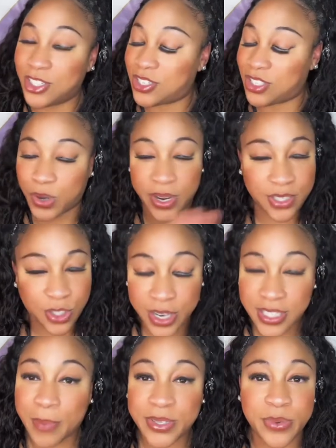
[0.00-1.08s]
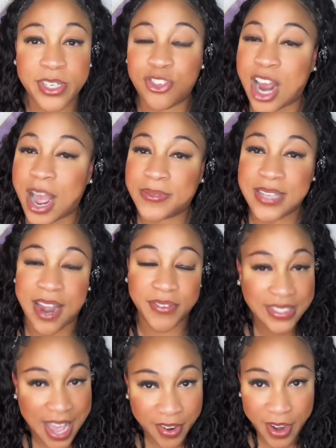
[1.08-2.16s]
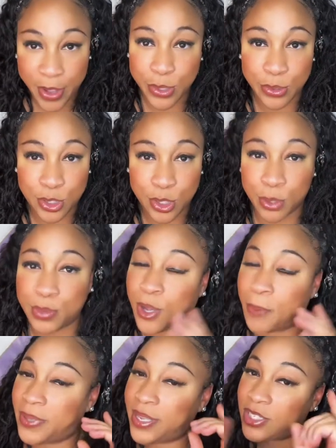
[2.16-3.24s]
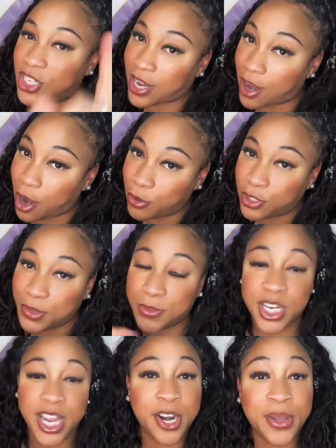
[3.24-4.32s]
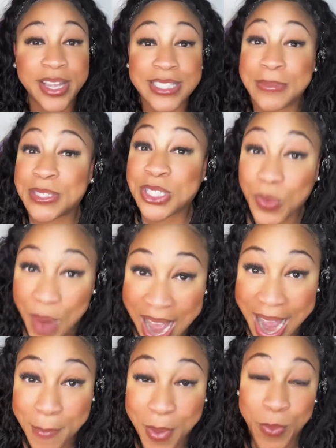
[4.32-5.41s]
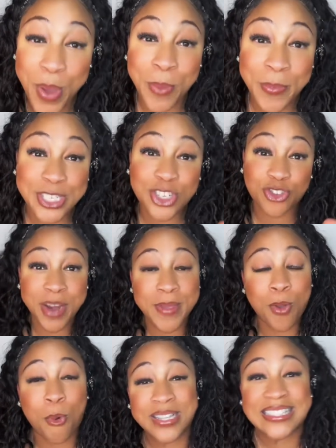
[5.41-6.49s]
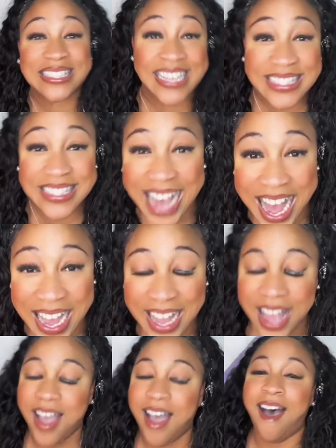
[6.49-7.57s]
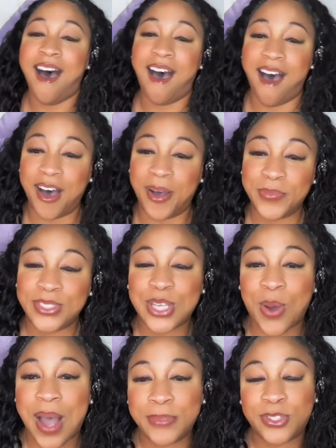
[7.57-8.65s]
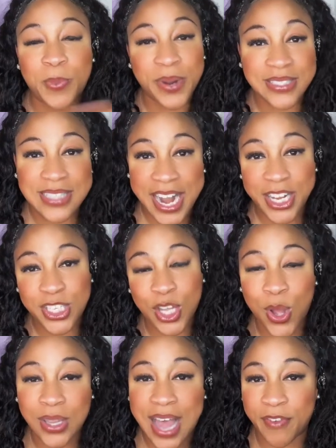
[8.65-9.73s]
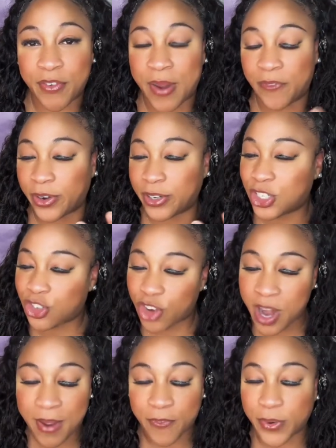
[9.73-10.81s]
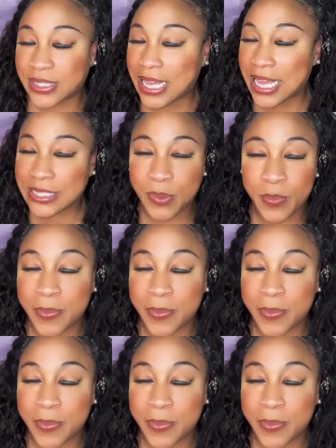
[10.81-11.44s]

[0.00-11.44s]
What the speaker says: Storytime with Sirece drops every Saturday on YouTube, so please check out our YouTube channel and subscribe. But we will be streaming on TikTok. So I'm super excited to go live with my first stream, my first husband.